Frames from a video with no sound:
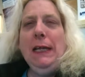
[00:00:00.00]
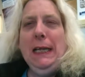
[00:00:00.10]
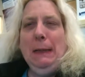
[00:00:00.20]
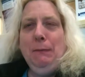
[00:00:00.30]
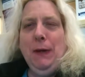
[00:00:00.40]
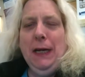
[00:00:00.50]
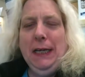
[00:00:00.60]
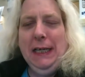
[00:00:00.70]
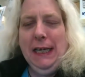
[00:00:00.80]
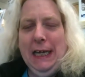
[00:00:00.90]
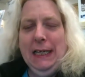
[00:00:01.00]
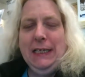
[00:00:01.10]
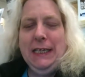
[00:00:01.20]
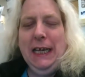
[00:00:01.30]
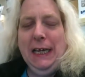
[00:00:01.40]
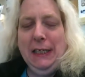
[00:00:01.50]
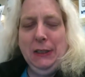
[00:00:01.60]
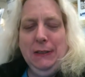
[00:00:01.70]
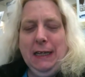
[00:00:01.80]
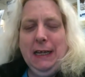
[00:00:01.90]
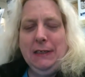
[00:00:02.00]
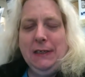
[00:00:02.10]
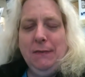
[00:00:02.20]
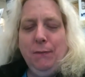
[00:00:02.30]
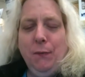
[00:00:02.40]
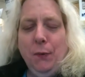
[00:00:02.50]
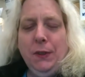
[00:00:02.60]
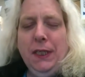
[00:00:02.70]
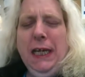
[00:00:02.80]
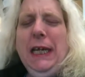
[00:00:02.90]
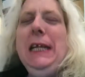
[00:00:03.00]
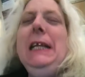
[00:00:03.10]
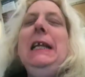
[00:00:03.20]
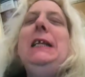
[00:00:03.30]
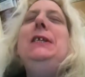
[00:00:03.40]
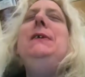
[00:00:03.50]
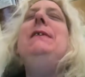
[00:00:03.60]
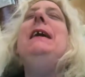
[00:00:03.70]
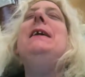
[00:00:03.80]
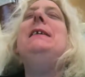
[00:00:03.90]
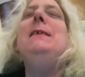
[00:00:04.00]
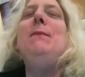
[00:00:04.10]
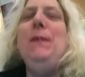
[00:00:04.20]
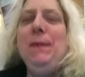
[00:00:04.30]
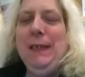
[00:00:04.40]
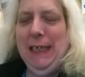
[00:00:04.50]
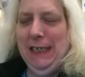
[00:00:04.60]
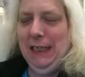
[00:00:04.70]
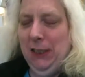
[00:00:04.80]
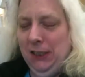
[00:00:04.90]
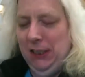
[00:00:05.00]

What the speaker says: keep writing and saying 2014? It's 2015.